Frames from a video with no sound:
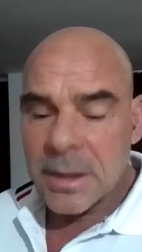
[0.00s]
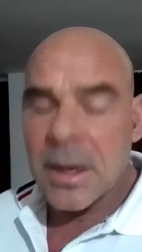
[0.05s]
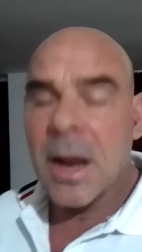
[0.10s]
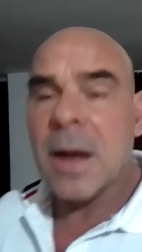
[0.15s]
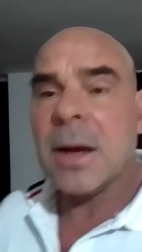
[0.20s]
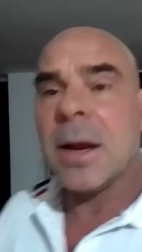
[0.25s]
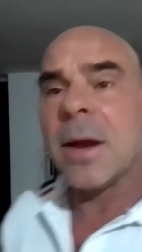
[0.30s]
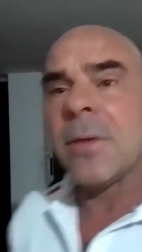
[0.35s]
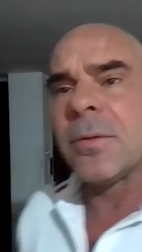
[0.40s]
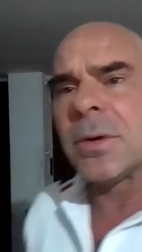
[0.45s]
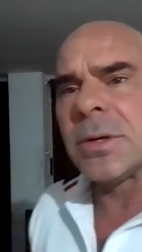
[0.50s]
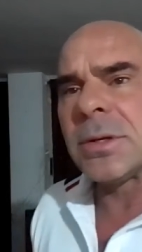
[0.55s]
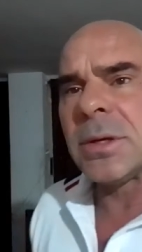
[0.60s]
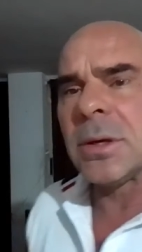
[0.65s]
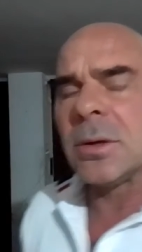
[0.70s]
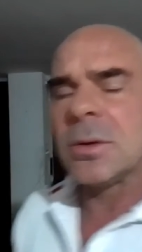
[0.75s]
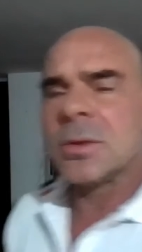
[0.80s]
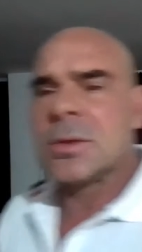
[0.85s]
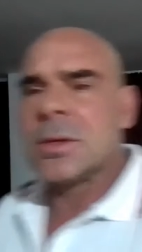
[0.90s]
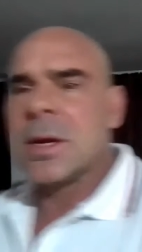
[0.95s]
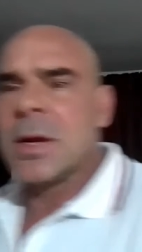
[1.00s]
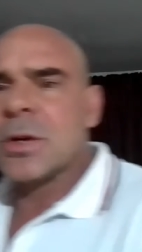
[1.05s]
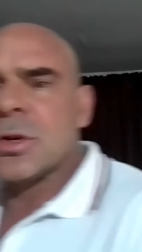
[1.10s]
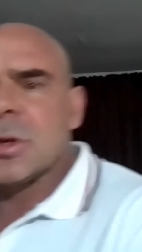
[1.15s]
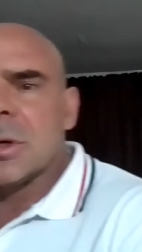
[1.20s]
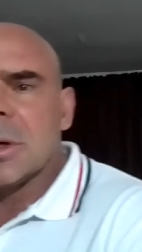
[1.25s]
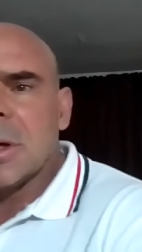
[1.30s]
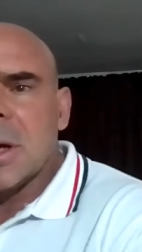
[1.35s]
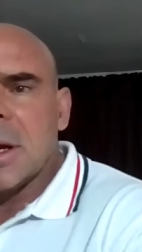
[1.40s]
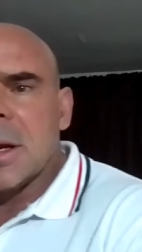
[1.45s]
Not every single
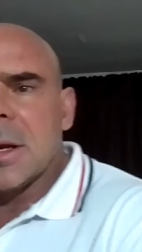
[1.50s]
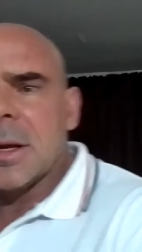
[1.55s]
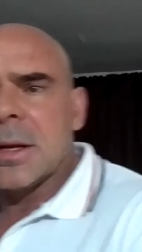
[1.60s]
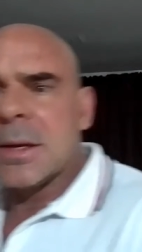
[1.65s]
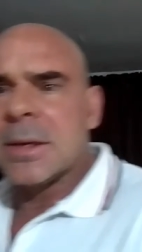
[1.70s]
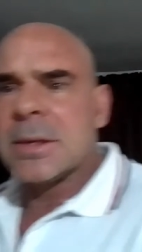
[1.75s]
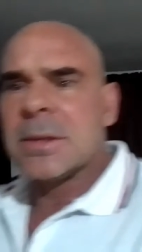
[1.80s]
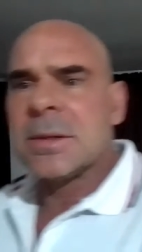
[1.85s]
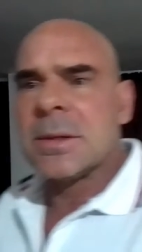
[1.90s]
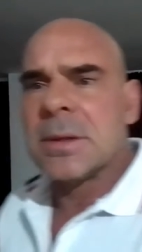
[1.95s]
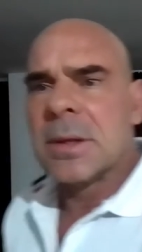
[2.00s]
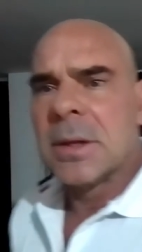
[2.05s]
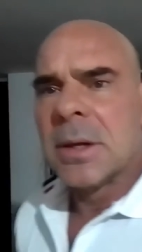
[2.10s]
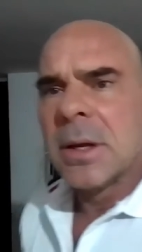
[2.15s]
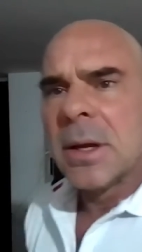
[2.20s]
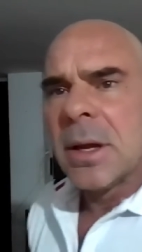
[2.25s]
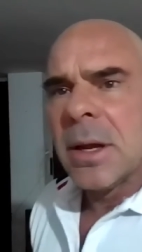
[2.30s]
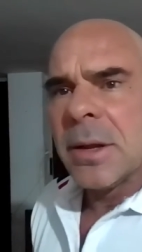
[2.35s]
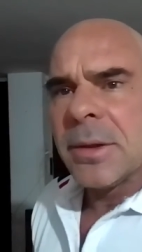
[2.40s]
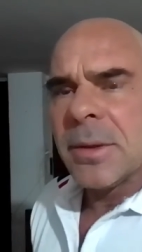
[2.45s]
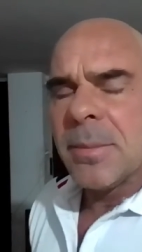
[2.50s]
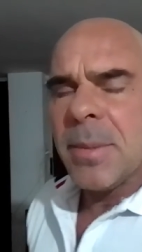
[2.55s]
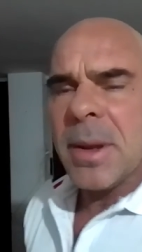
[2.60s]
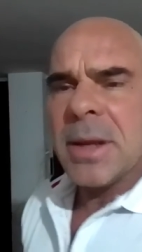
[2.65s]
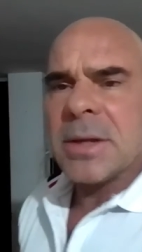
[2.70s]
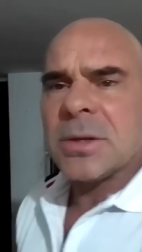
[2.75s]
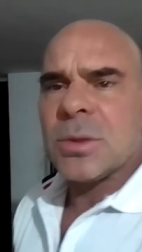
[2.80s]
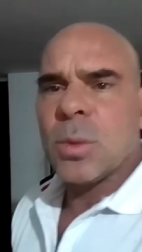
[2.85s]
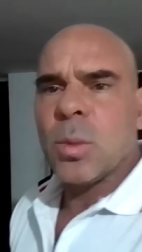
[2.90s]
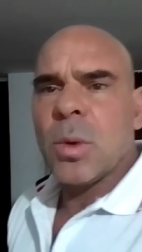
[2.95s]
session is the
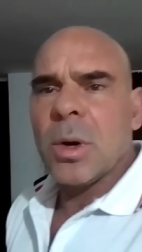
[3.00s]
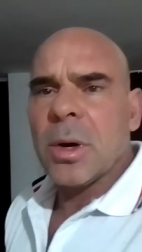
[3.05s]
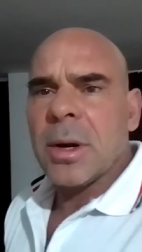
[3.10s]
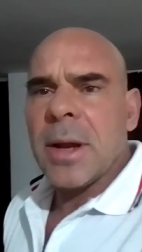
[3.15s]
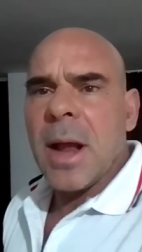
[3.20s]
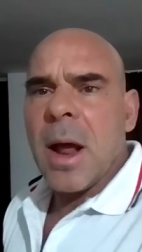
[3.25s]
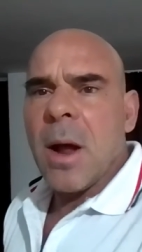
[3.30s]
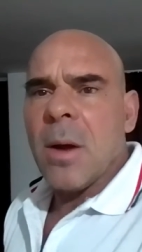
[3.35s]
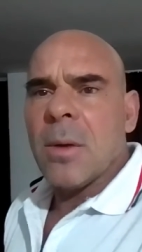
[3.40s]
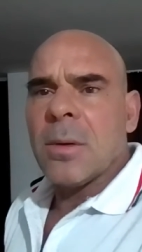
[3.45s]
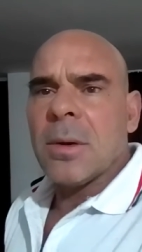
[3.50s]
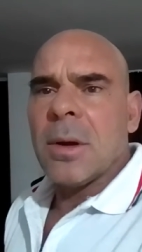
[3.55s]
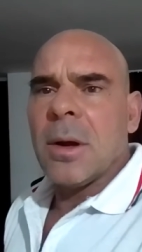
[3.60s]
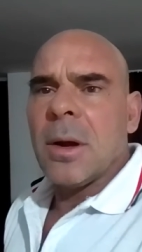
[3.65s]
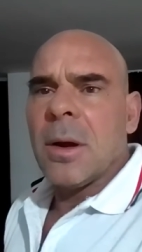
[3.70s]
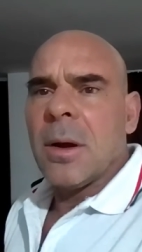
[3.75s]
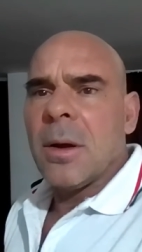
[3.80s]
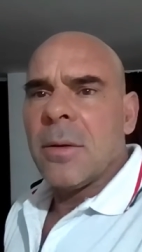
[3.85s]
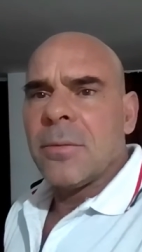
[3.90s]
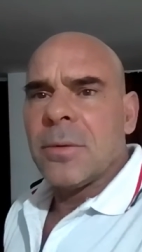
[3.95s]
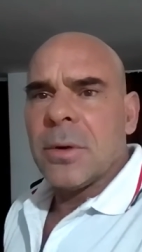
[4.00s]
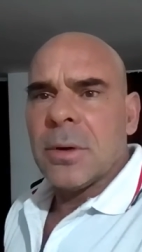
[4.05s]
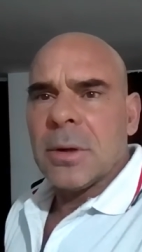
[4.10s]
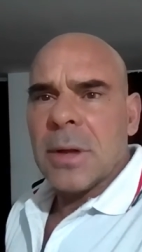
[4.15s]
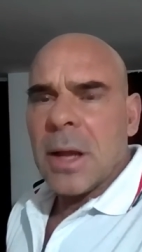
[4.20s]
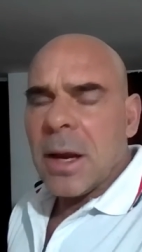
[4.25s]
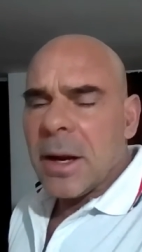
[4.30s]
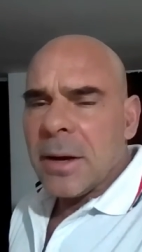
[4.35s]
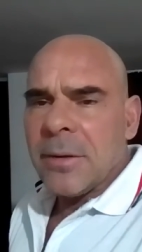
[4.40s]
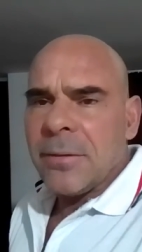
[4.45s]
best workout of your
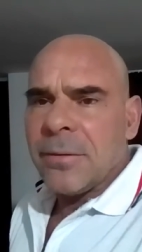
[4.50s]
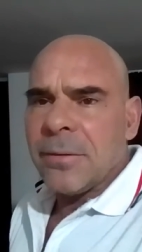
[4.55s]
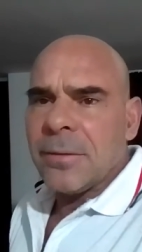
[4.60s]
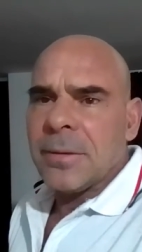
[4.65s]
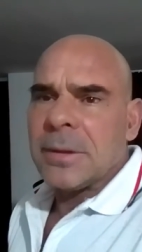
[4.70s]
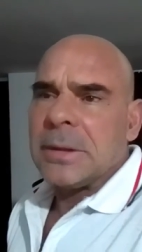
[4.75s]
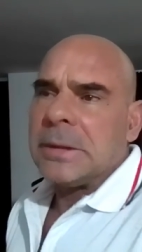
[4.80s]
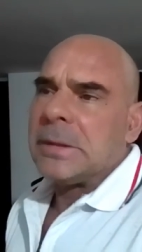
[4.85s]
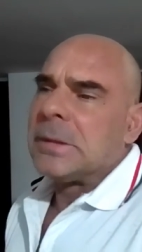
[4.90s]
life.